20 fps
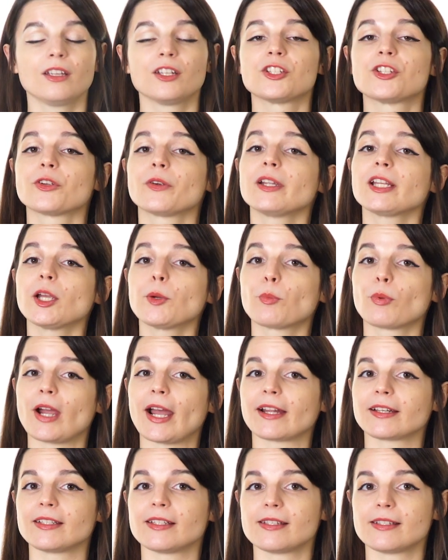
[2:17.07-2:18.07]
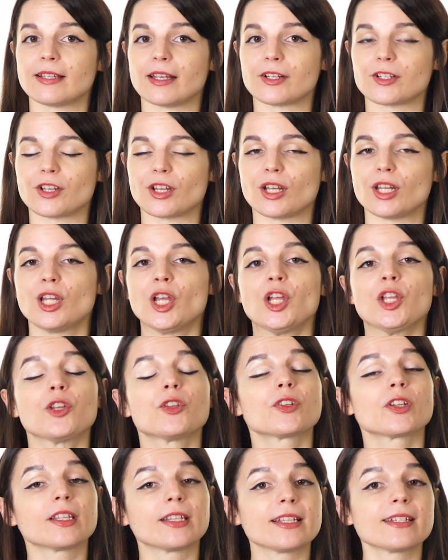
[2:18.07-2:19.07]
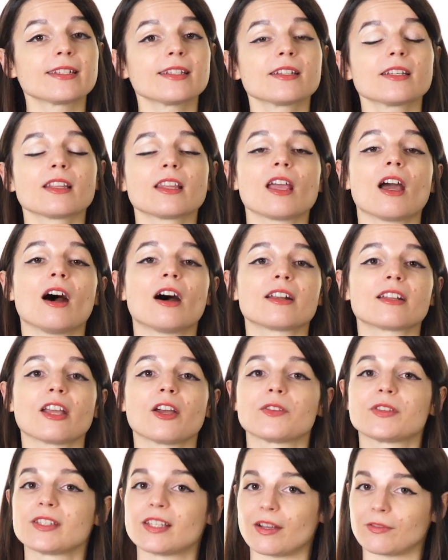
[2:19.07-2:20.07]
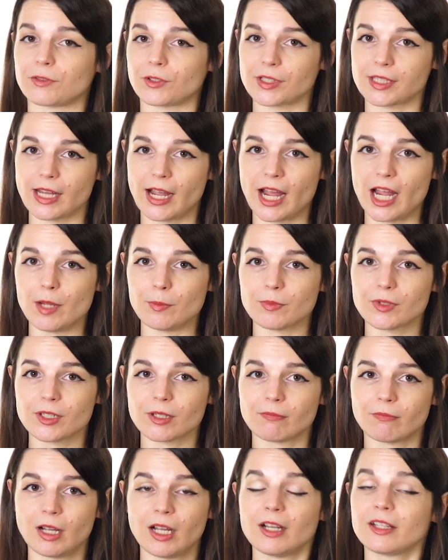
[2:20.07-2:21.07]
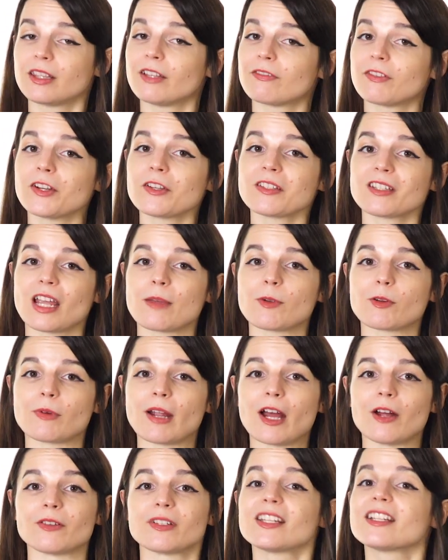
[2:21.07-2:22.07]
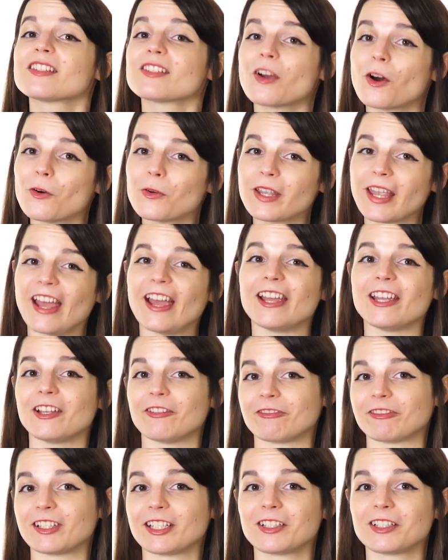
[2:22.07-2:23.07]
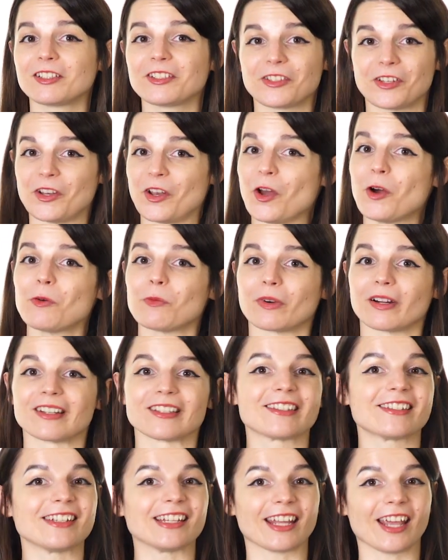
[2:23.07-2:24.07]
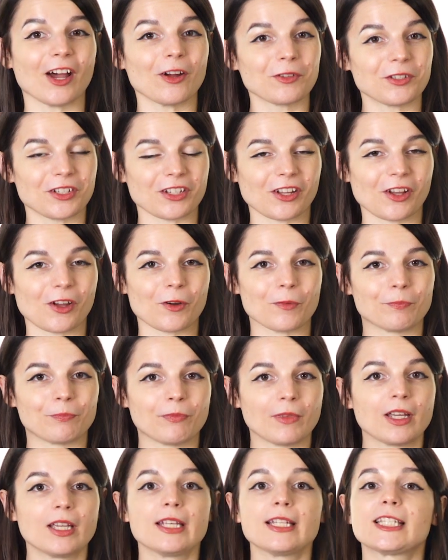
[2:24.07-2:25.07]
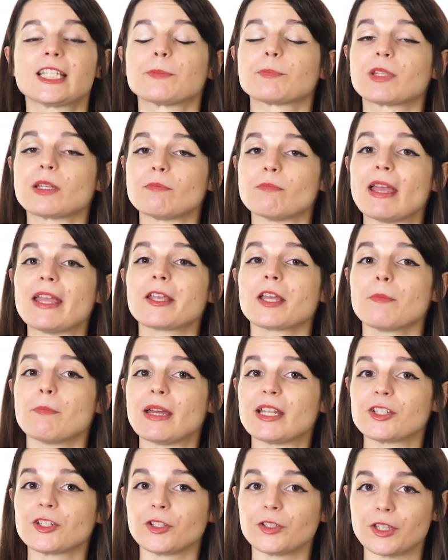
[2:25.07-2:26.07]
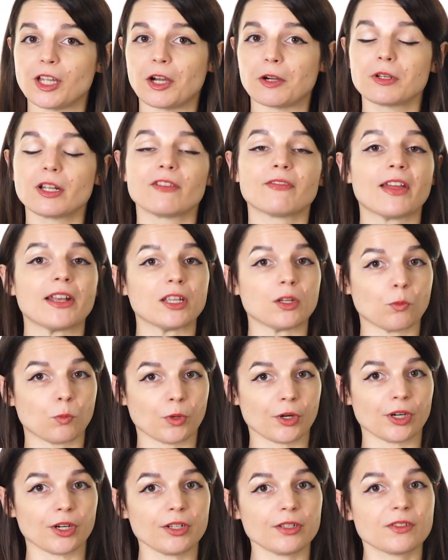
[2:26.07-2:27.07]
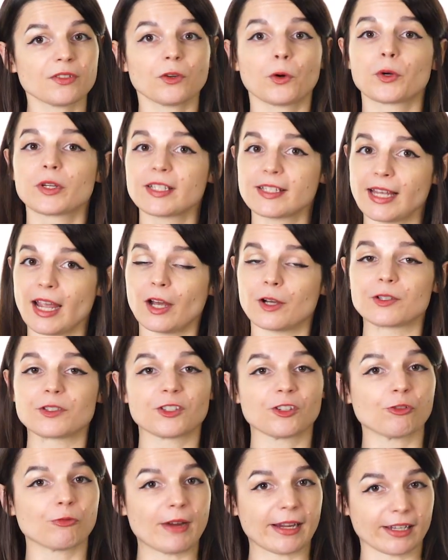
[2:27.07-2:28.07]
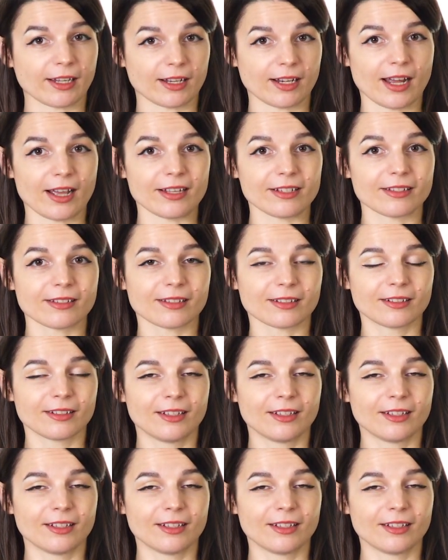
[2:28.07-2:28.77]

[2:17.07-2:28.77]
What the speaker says: During a practice session, you should listen to the audio several times. The first time around, it's okay if little to no words stick out to you. Simply make a mental note of any words or sounds you recognize.